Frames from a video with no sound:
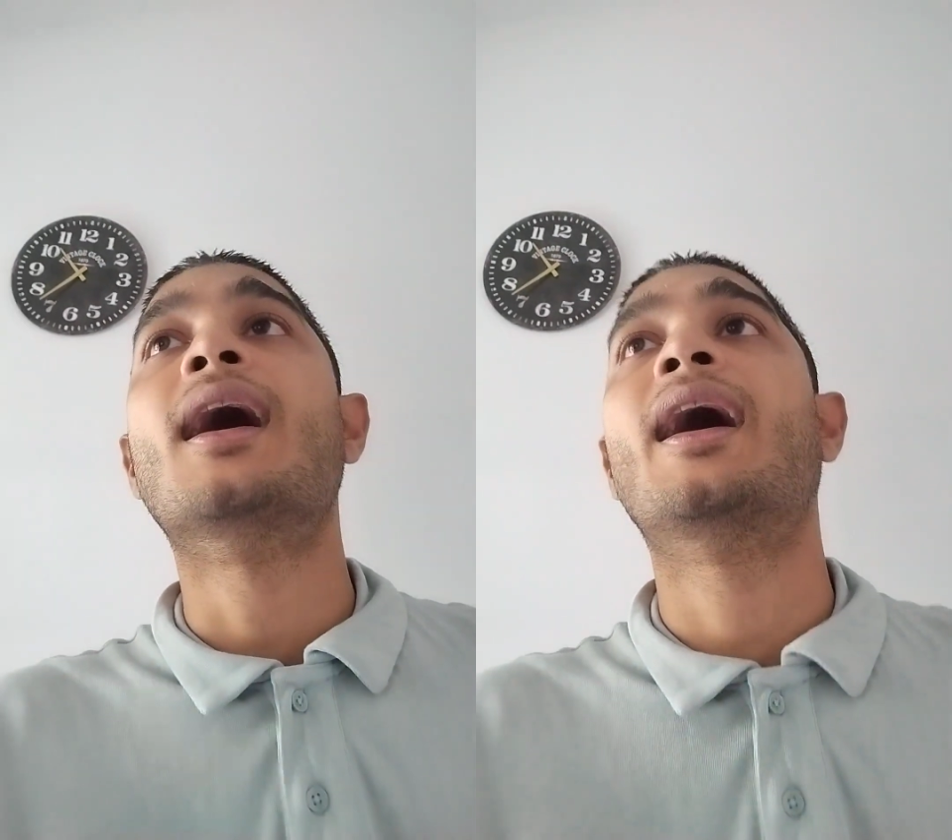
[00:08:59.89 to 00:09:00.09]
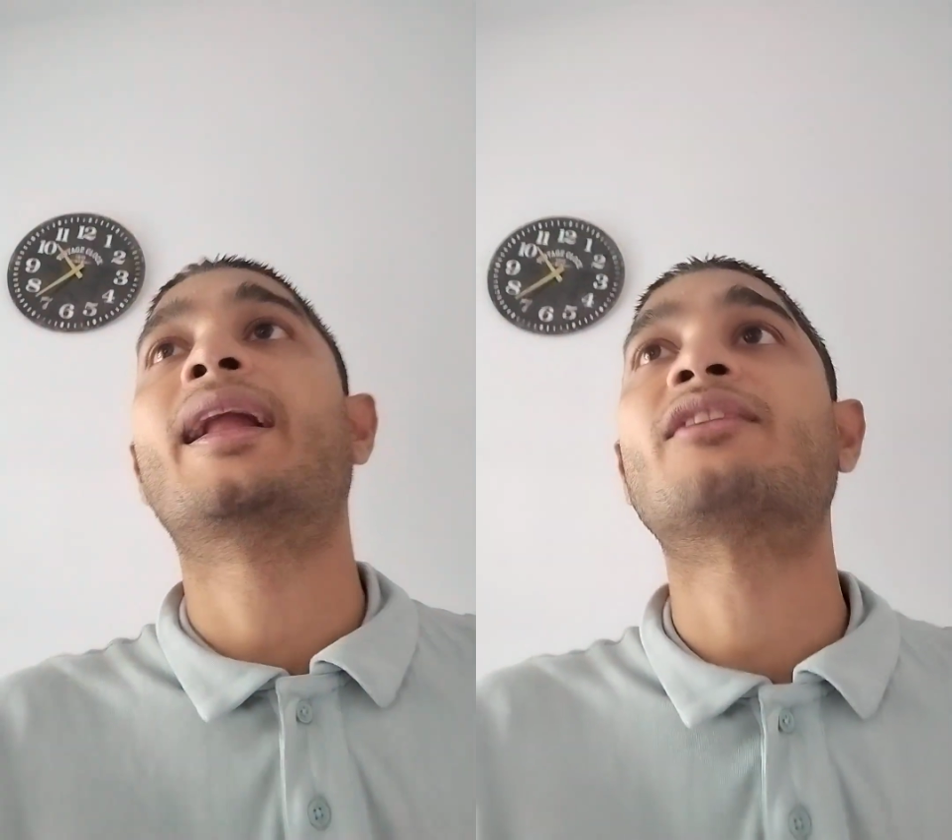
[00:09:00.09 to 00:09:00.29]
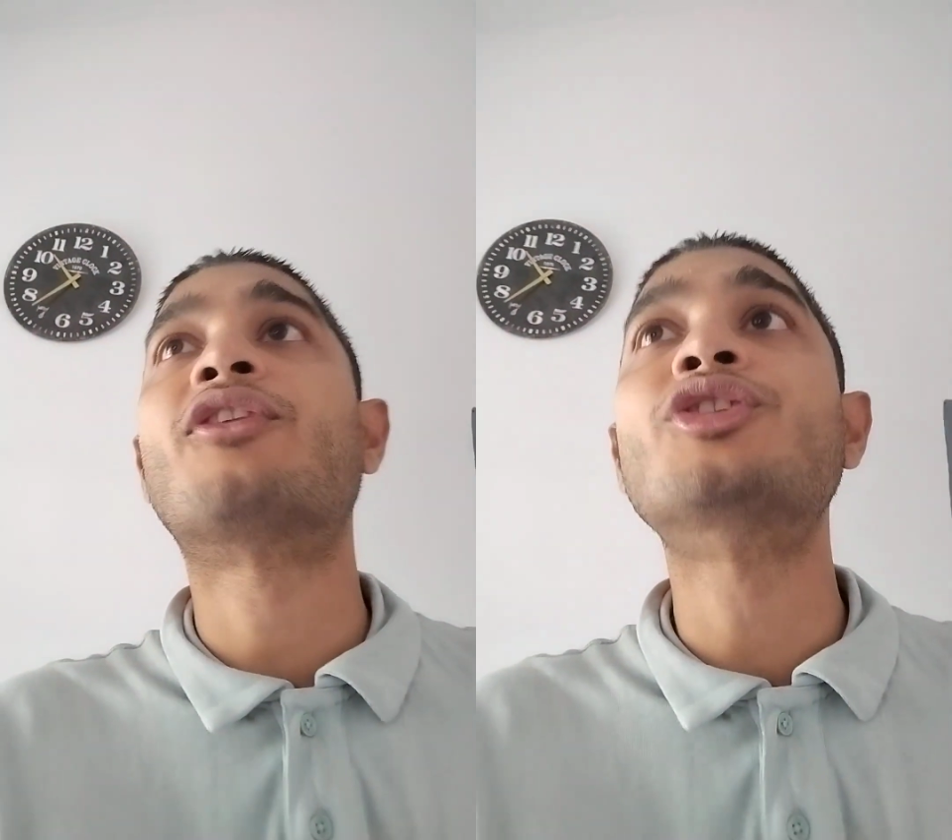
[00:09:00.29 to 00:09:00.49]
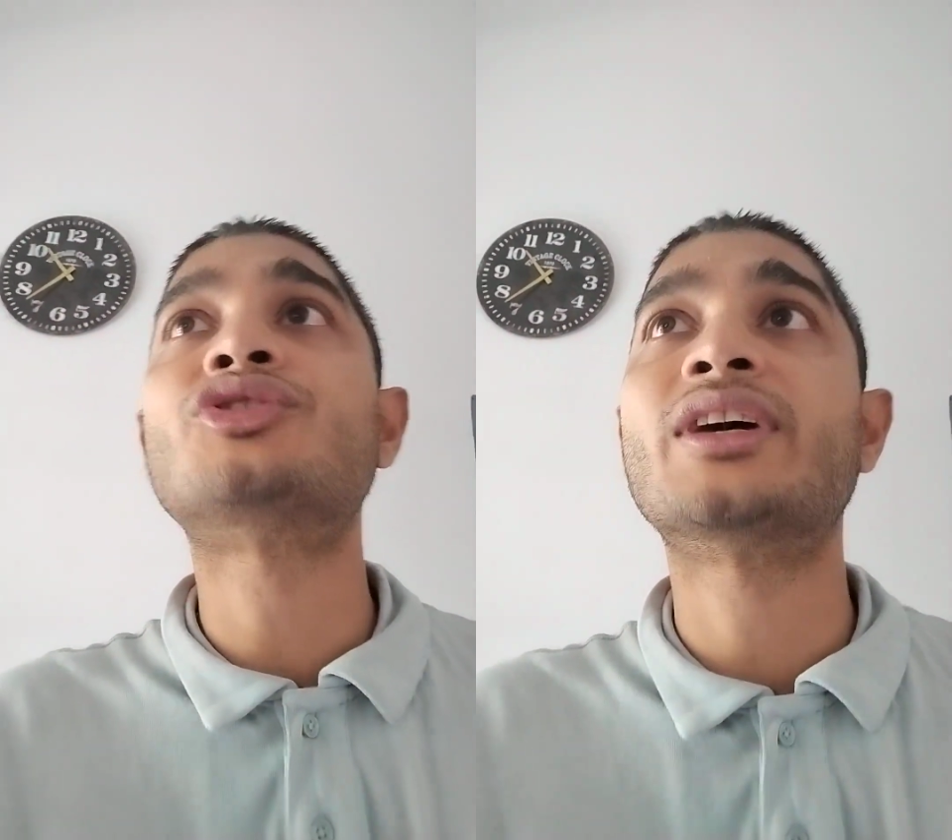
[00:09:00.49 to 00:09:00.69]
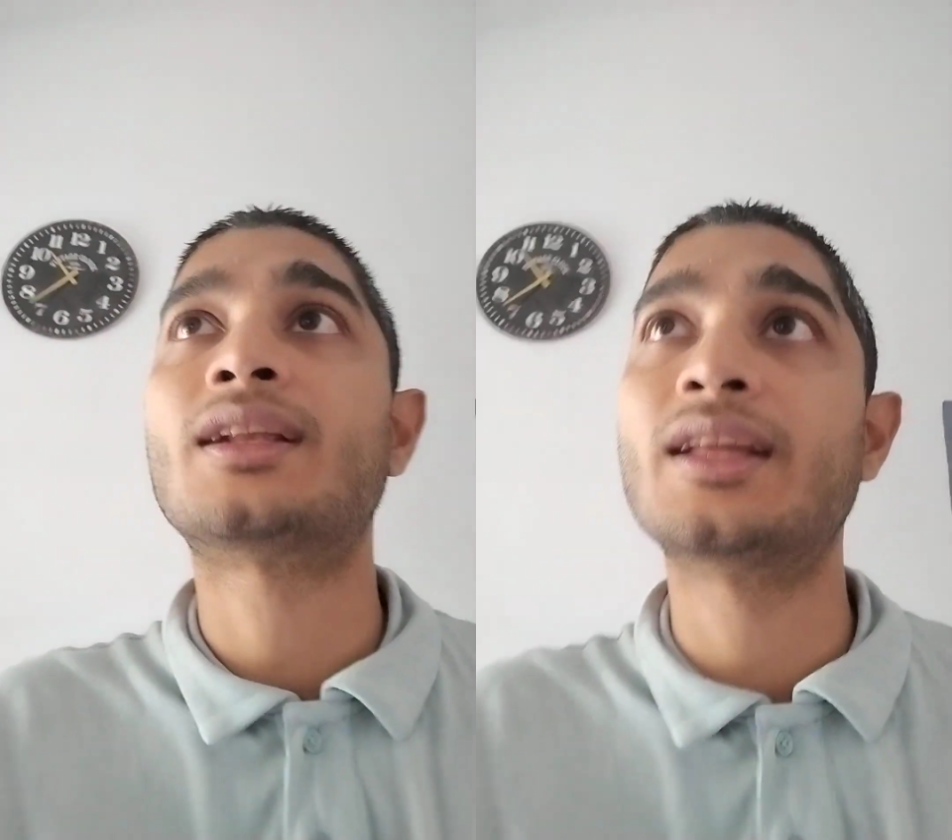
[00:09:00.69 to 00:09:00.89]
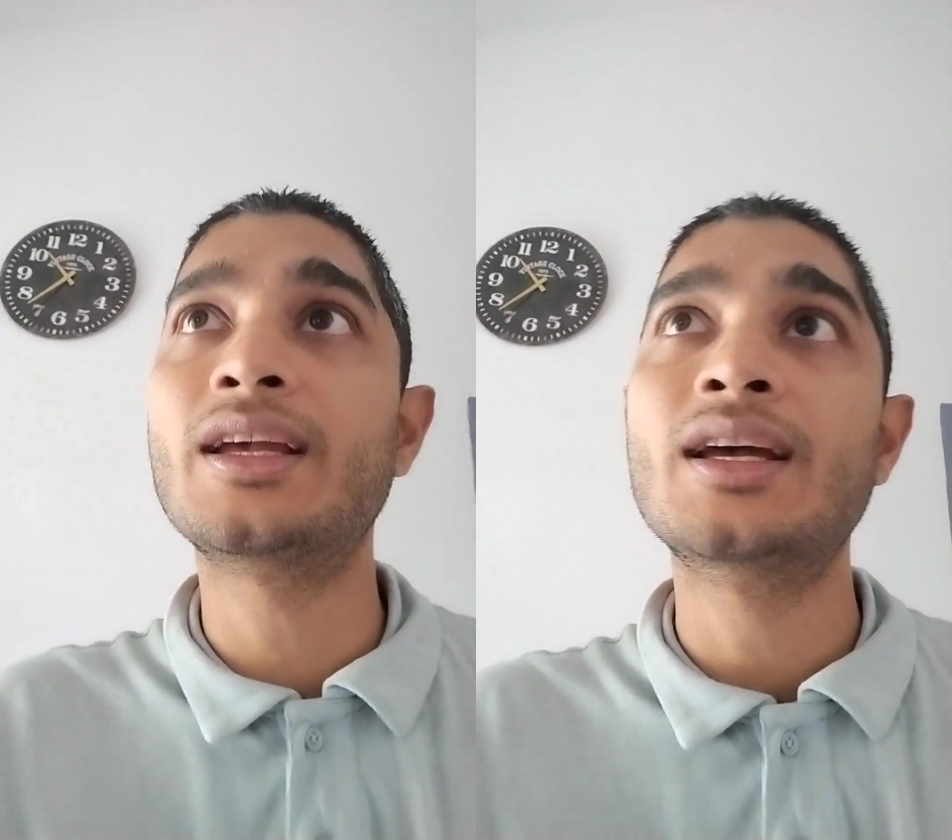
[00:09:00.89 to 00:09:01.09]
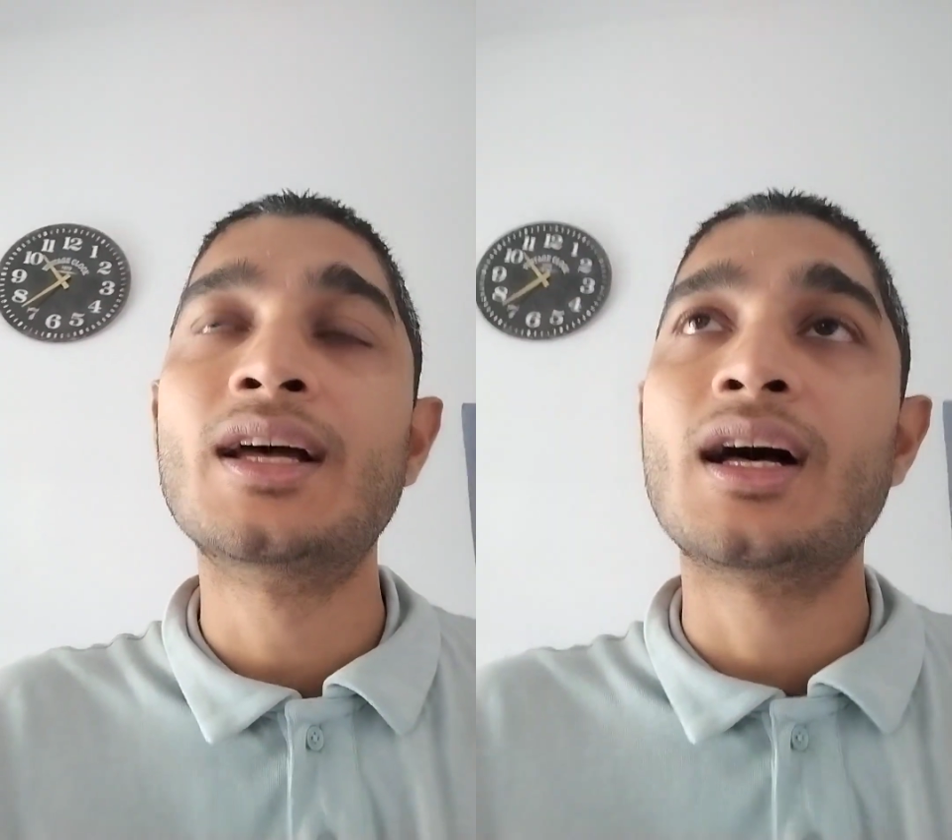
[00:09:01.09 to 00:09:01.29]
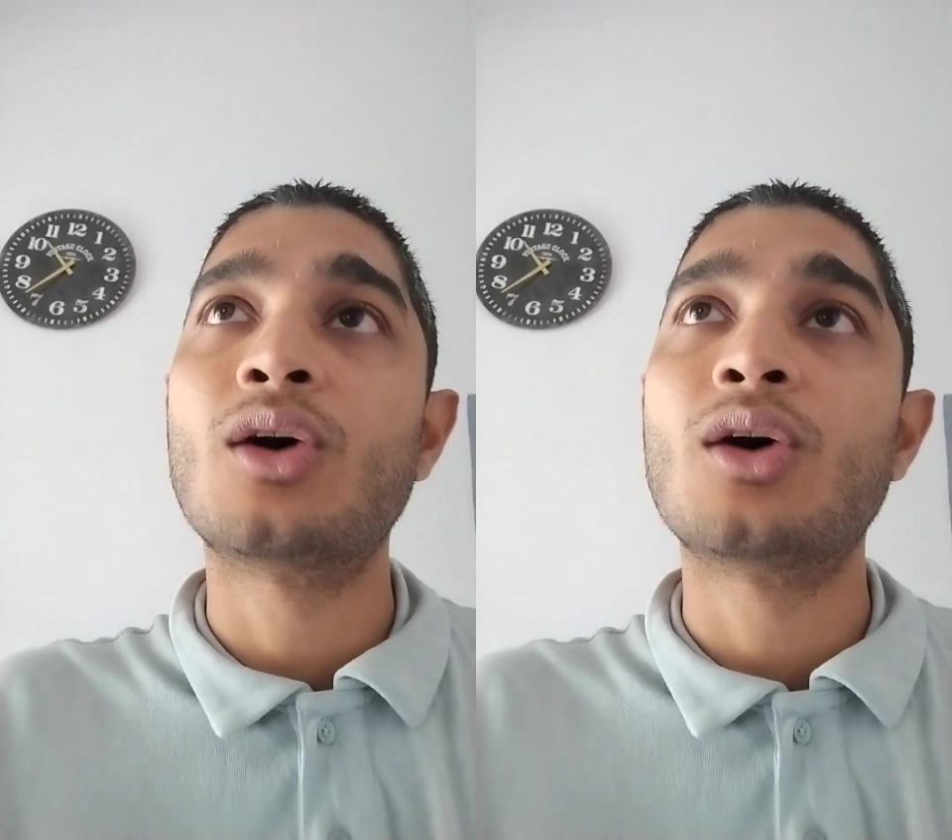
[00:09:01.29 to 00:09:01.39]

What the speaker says: and unfortunately,